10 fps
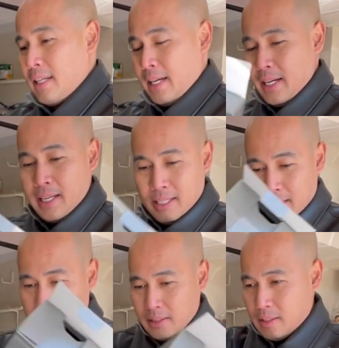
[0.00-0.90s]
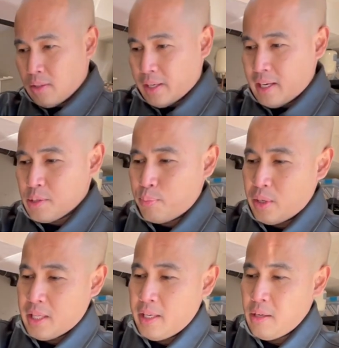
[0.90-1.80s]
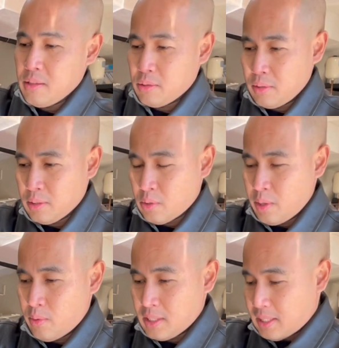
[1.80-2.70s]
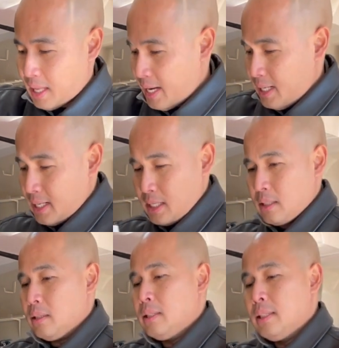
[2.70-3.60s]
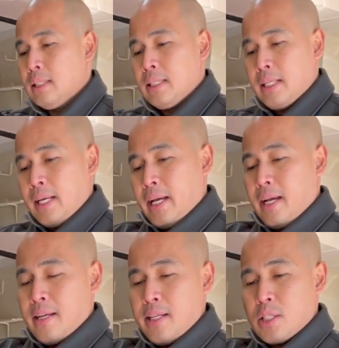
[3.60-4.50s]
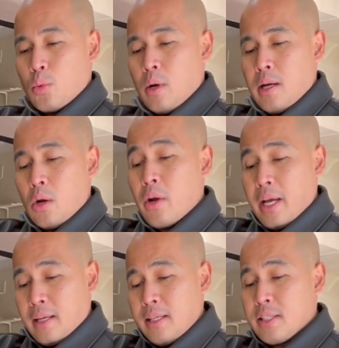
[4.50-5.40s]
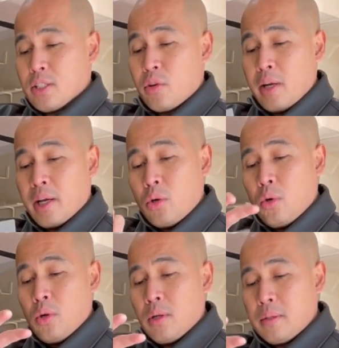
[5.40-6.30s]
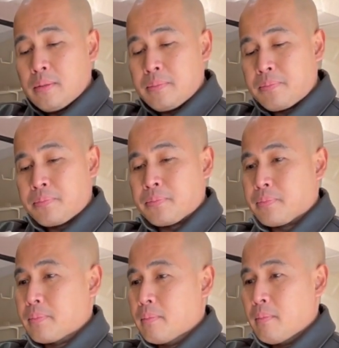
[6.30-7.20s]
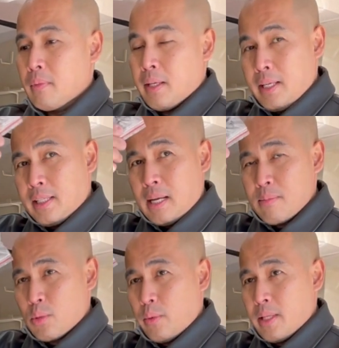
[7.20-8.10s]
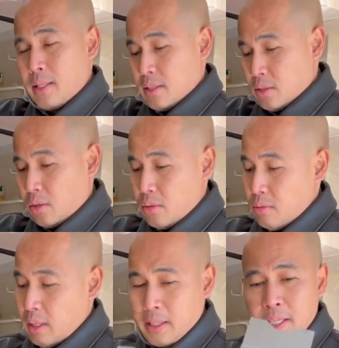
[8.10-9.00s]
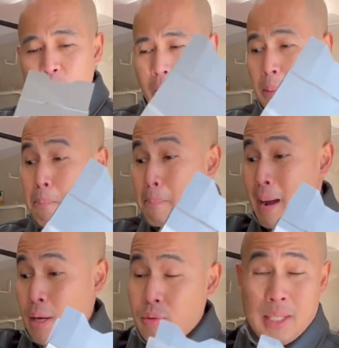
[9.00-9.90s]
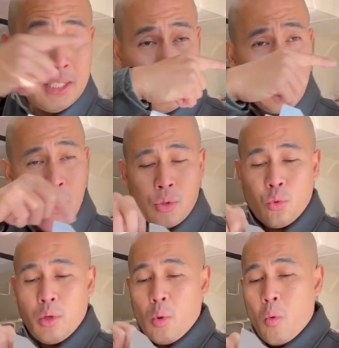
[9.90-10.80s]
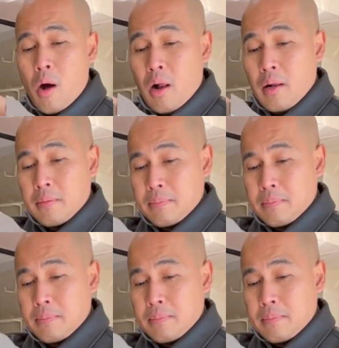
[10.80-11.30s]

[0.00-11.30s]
And okay, let's put it here so it won't slide. And this one, okay, this is really cool. It comes with the screw. I think you can mount this to the wall.